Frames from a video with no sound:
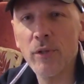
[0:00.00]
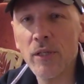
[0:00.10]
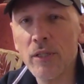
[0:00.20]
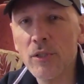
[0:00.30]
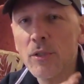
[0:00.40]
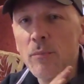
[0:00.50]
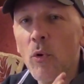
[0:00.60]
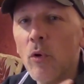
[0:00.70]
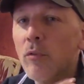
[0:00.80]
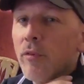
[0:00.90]
got a
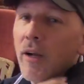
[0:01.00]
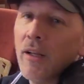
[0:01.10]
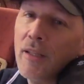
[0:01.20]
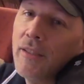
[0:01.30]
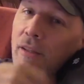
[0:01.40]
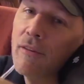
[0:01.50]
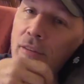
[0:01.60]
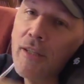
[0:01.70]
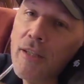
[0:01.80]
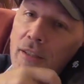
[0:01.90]
small violin
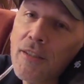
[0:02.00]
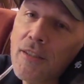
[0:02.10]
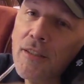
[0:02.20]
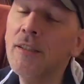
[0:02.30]
over here.